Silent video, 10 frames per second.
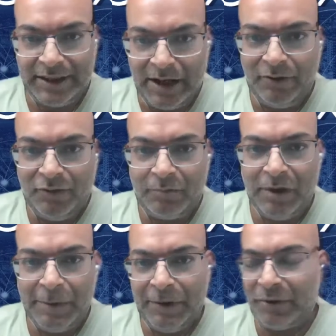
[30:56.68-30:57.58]
for
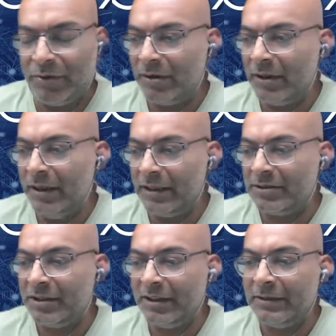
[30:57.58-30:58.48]
BPO industry
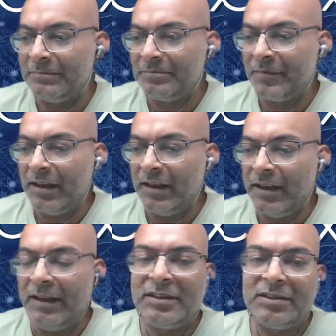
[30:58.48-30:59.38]
is a
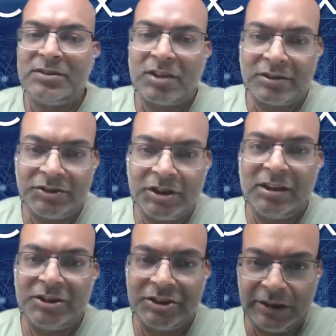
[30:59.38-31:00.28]
structural
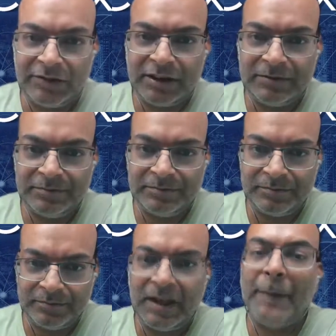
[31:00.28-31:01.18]
shift,
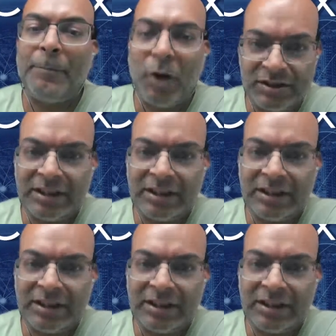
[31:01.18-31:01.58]
a positive